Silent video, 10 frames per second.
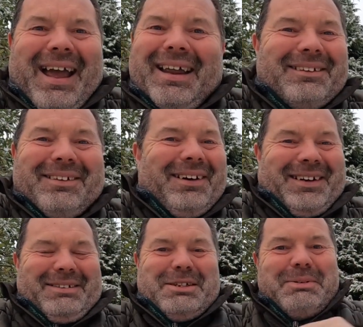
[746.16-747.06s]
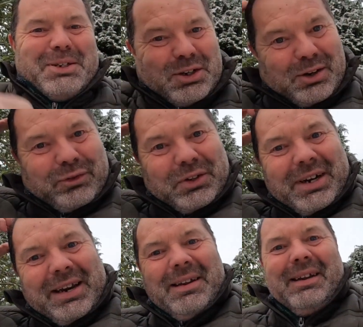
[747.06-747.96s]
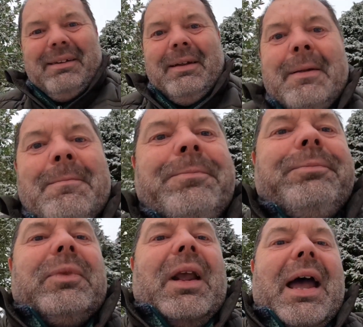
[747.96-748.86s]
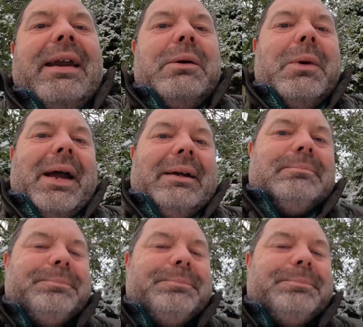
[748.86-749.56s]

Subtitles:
and God, it used to be so funny. Anyway,